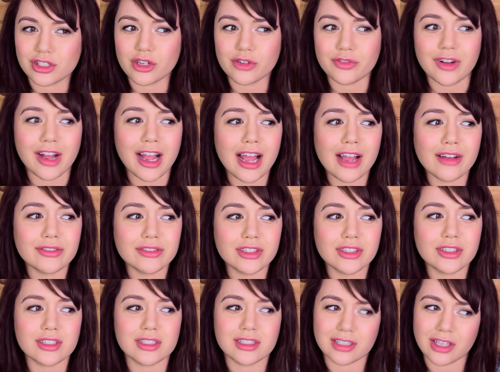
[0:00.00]
So if I have a
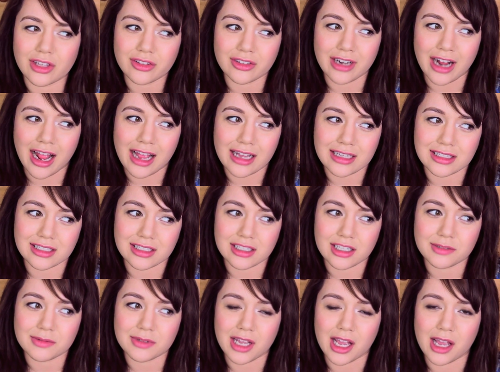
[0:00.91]
little southern accent
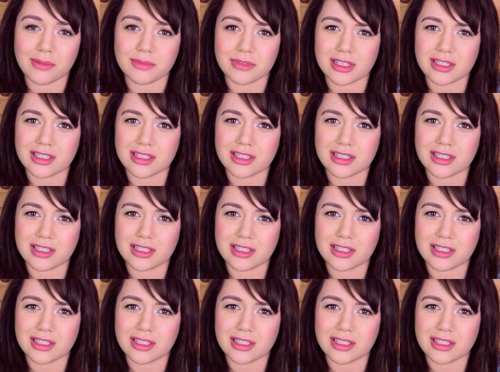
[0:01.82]
sometimes,